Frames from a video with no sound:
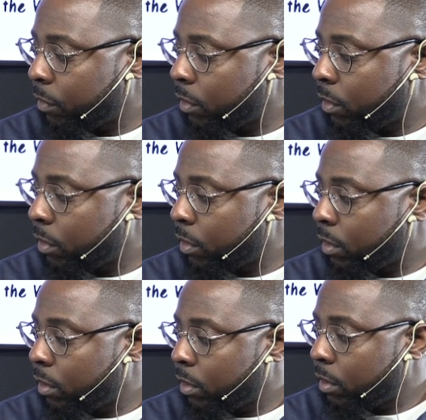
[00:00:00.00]
law.
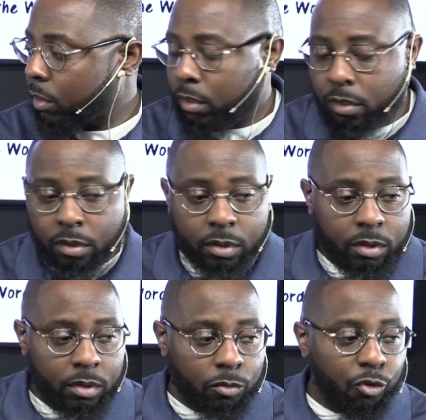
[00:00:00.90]

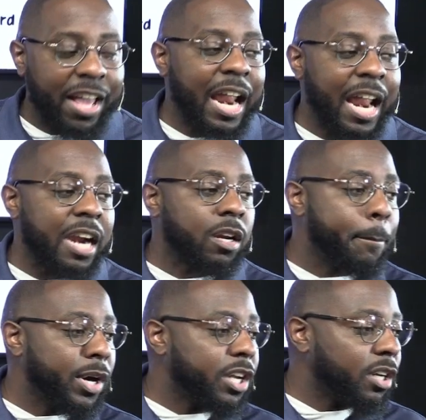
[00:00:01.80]
Right out of the
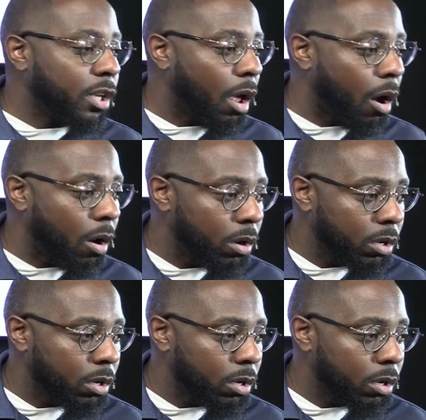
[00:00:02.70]
book of the law.